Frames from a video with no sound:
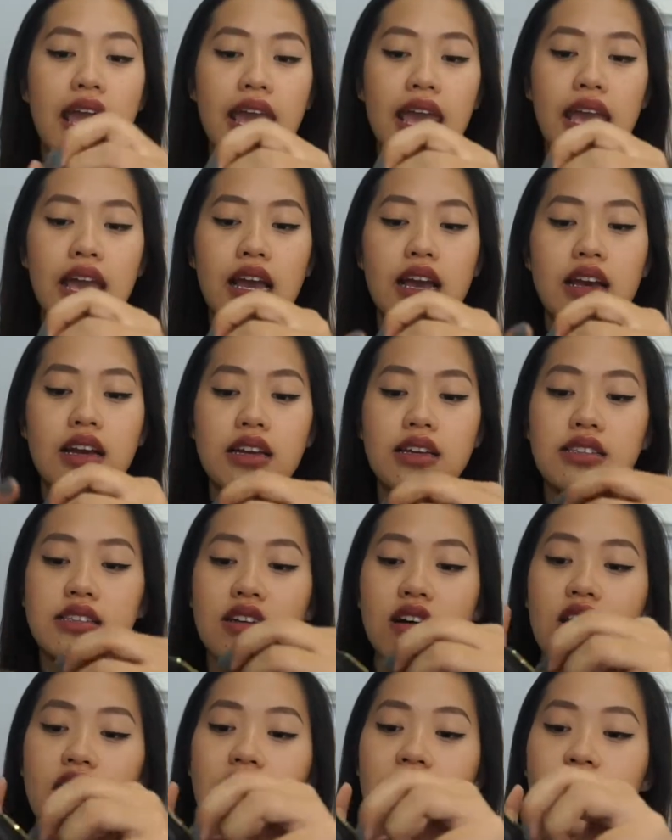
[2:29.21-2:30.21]
and
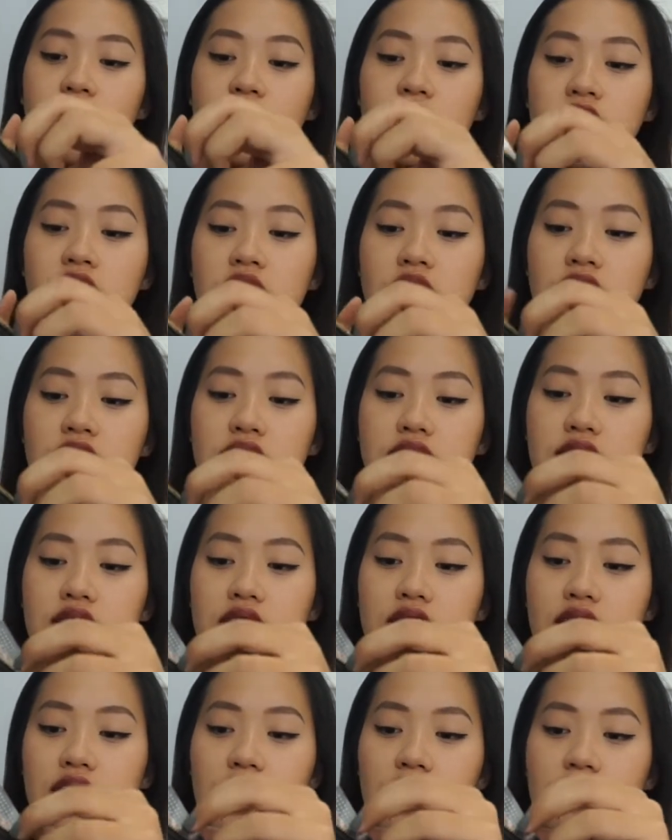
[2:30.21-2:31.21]
I have the
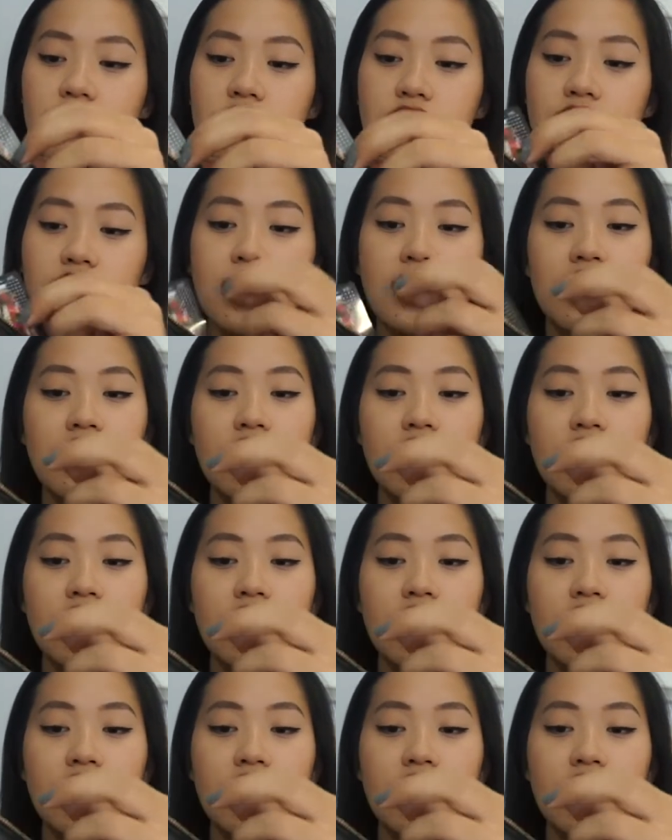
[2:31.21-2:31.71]
cutest little thing